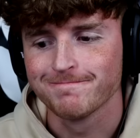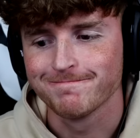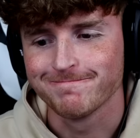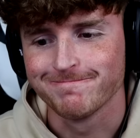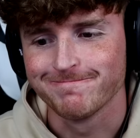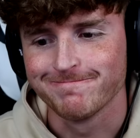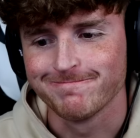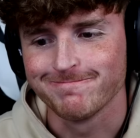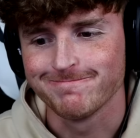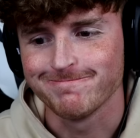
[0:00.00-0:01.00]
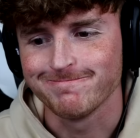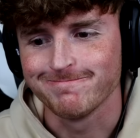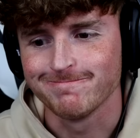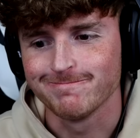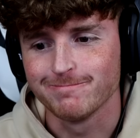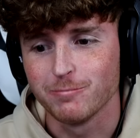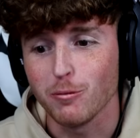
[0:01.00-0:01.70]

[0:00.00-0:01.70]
No one is speaking in this clip.